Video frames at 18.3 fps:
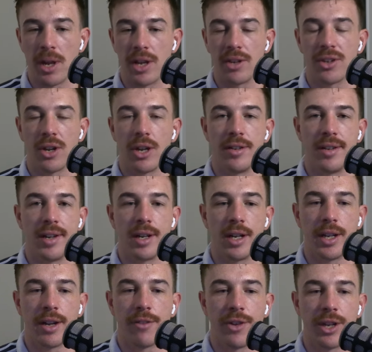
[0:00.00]
Ideally, I
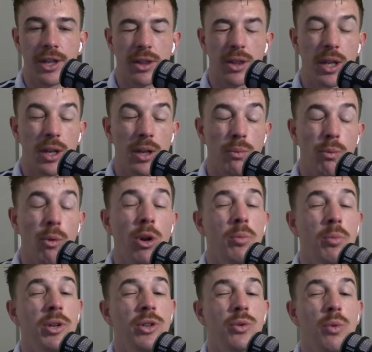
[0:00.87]
think the Wallaby
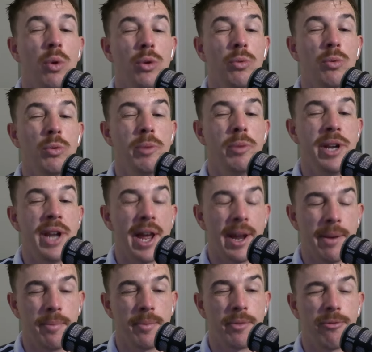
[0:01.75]
squad will be
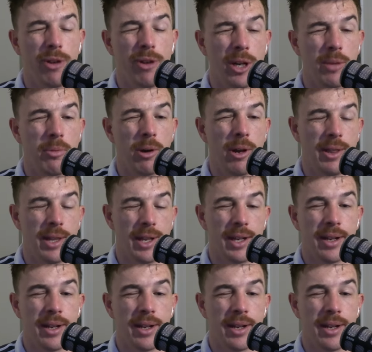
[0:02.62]
named fully by then,